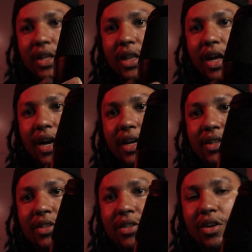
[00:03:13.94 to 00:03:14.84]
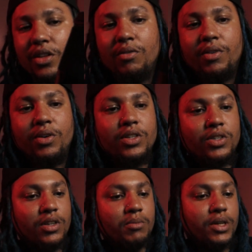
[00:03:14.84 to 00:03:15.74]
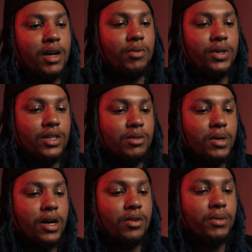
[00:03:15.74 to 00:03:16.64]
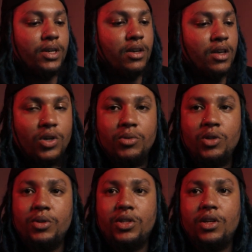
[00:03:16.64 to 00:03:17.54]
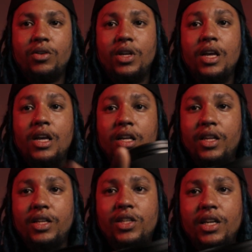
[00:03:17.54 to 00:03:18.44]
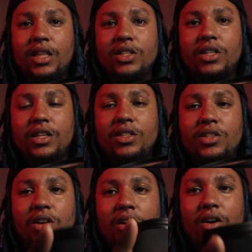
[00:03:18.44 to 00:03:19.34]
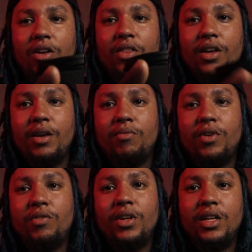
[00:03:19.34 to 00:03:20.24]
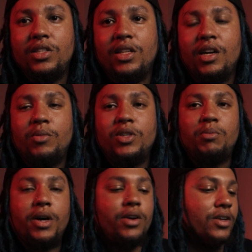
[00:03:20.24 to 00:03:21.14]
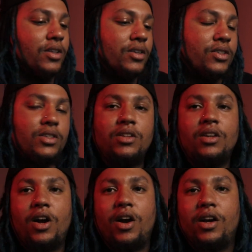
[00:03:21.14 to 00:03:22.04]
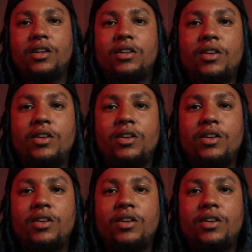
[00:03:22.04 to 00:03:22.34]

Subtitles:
the lines on the focus ring, but that really doesn't bother me. So I'm super stoked. Let's get this lens on the M50 and see how much better it looks. All right.